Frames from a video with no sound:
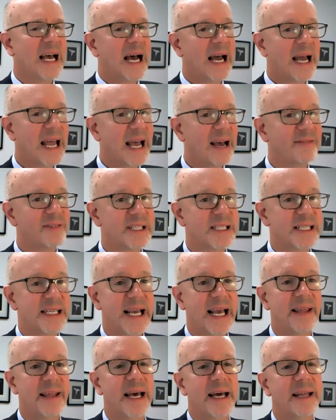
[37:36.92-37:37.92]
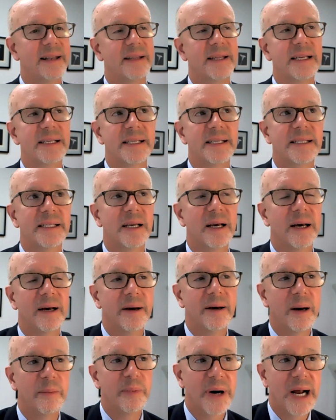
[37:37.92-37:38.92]
I have to say that this is a
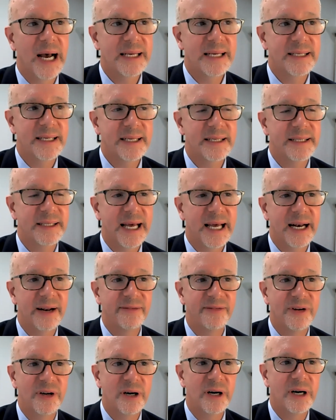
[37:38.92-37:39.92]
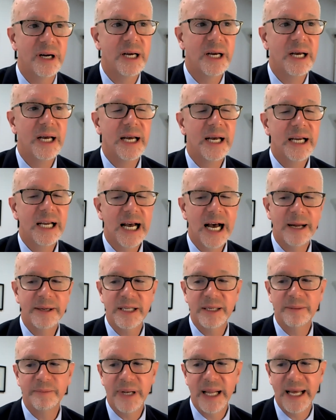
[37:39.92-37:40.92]
process that if you're
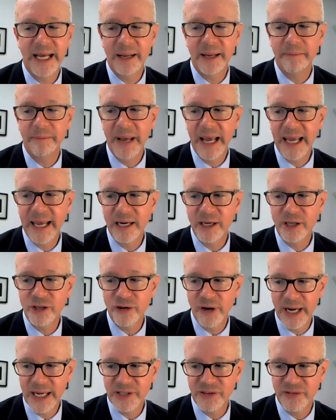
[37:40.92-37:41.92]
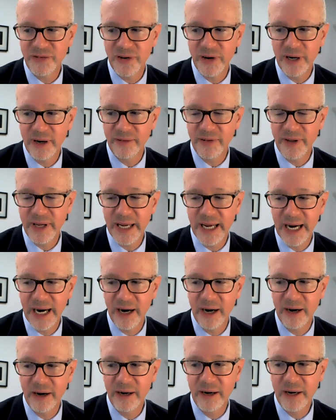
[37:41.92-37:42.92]
contemplating making a transfer of the
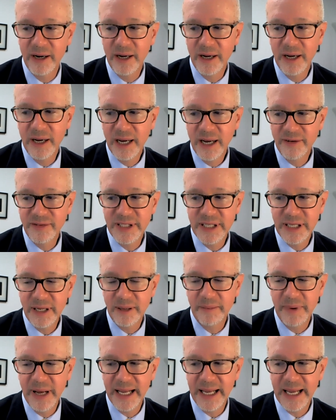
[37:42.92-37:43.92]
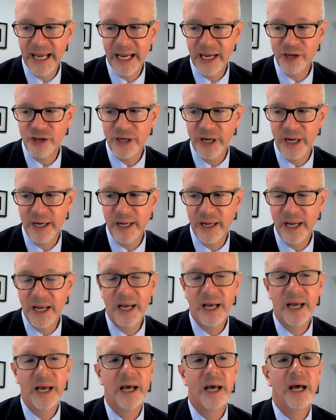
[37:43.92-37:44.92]
care of stimulant medication,
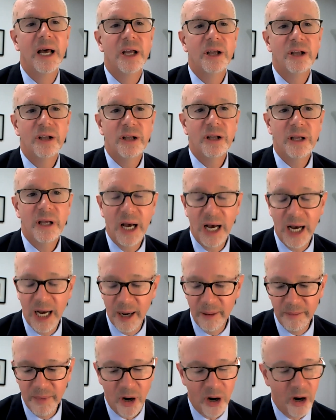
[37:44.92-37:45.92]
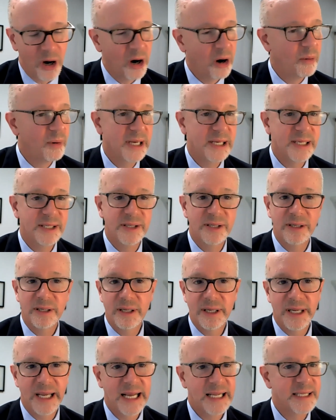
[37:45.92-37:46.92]
always
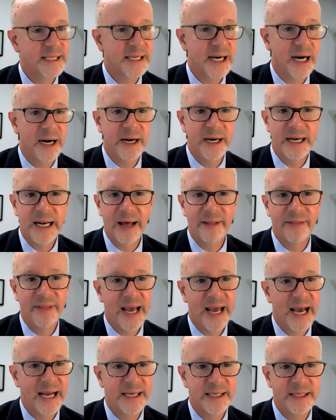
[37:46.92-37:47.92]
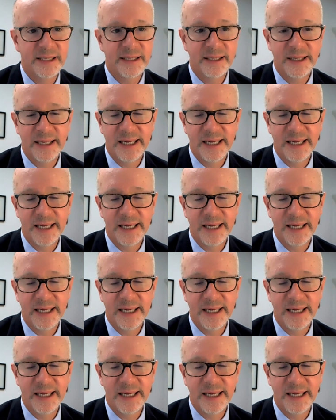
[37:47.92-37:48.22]
get started on that